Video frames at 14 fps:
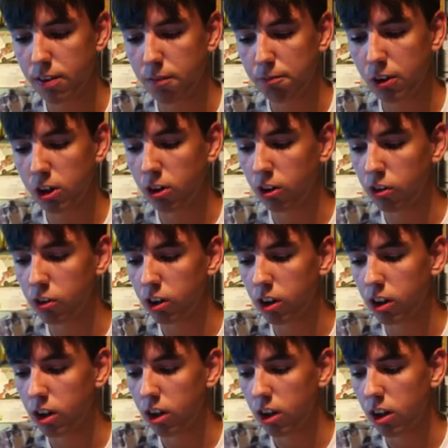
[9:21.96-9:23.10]
Because
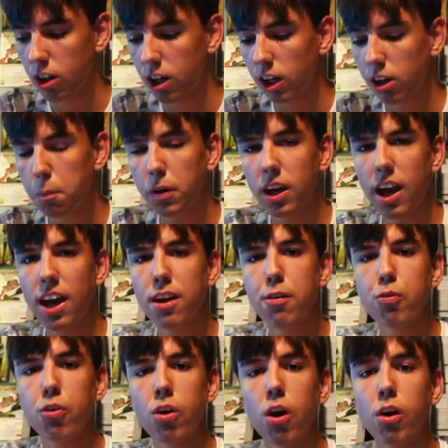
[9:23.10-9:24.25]
it could be any
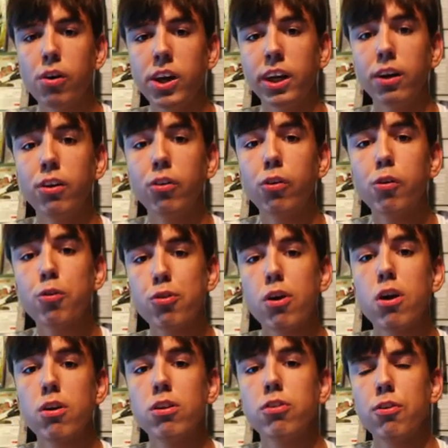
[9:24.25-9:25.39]
Ferrari, and all
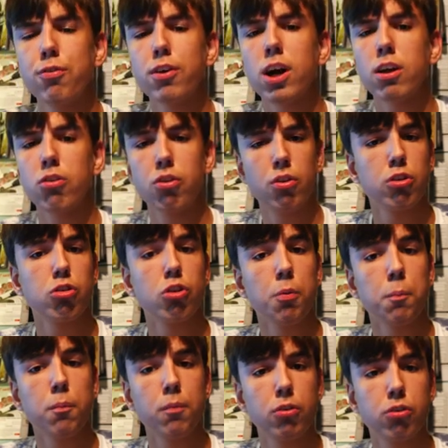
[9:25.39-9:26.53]
Ferraris are fast. There are
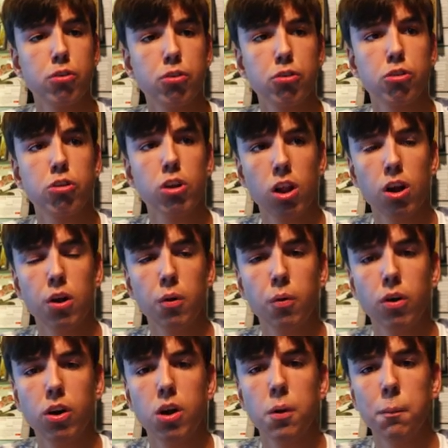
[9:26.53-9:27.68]
some slow
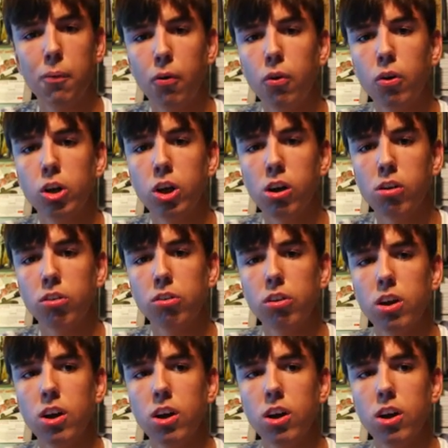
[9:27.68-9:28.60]
Porsches.